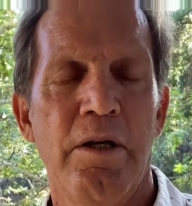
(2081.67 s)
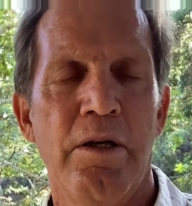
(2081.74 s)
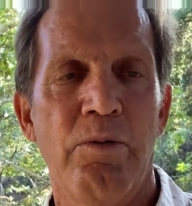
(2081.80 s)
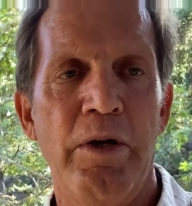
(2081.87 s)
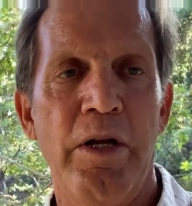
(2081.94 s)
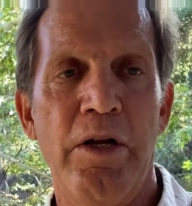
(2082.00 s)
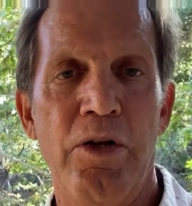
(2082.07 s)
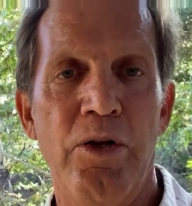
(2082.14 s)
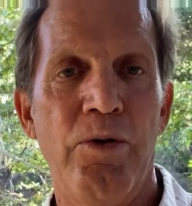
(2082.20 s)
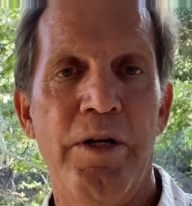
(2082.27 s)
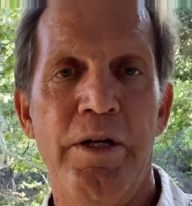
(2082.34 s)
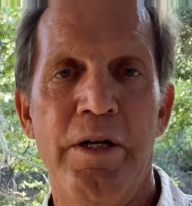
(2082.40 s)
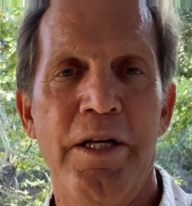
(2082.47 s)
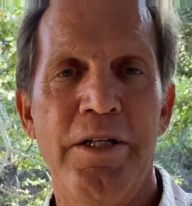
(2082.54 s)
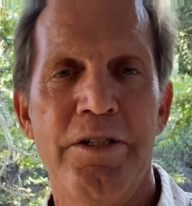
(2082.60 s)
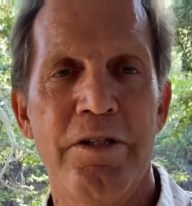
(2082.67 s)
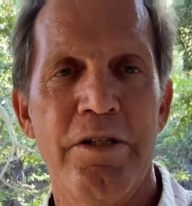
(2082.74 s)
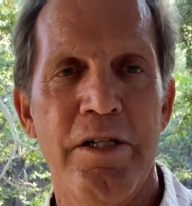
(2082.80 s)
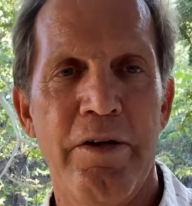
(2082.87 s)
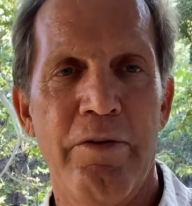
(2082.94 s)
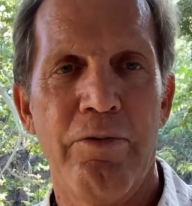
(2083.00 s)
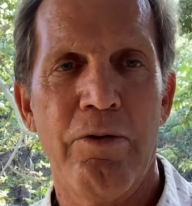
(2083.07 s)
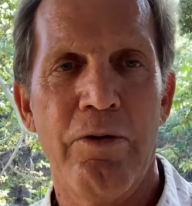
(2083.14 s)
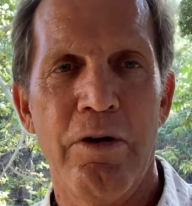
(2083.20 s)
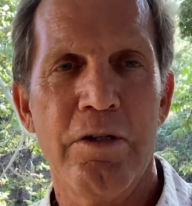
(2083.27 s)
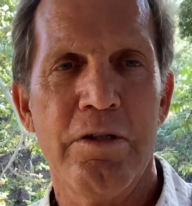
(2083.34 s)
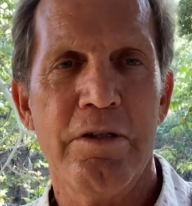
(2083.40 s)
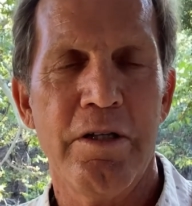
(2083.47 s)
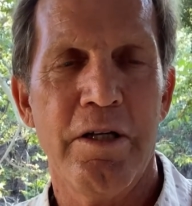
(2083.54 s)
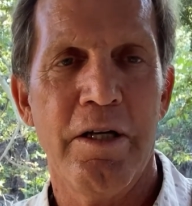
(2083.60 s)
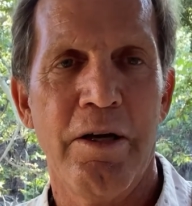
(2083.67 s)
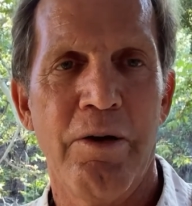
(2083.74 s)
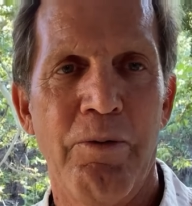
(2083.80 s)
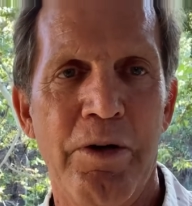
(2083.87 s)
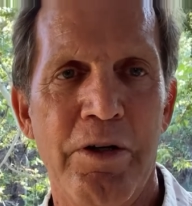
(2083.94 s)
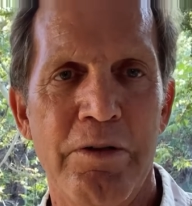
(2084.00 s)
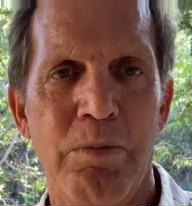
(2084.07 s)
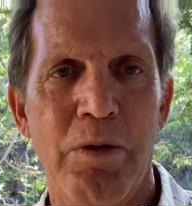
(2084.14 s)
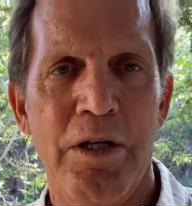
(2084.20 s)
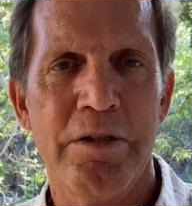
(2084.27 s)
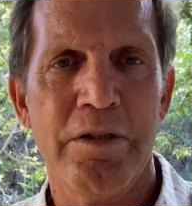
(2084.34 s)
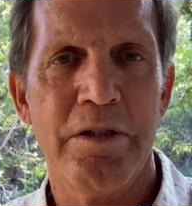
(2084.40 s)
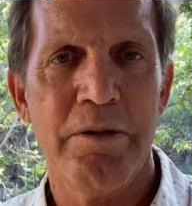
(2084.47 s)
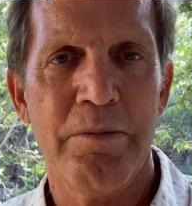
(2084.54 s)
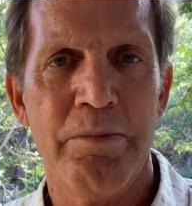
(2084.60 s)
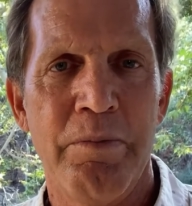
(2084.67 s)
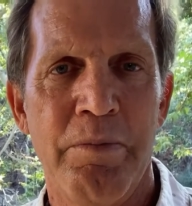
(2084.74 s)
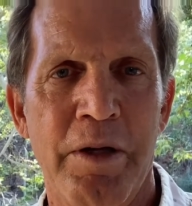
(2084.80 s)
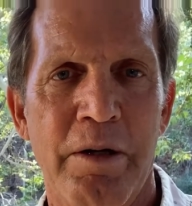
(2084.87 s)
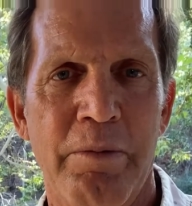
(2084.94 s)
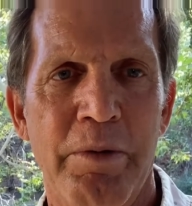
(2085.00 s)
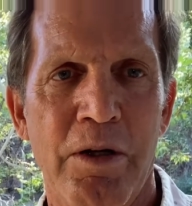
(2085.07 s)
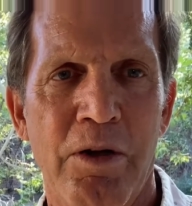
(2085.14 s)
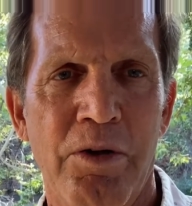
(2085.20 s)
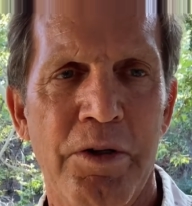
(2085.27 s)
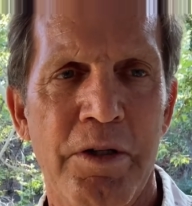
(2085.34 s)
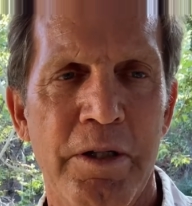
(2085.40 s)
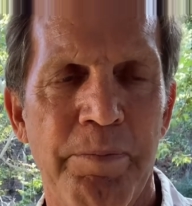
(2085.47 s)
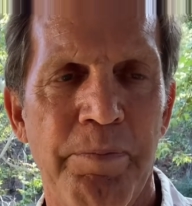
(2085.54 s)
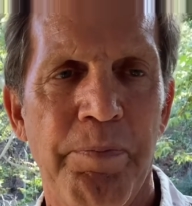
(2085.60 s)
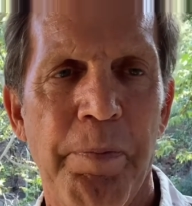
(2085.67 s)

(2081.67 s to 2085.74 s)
We didn't do it, nature did it for us, and we're just blessed to be able to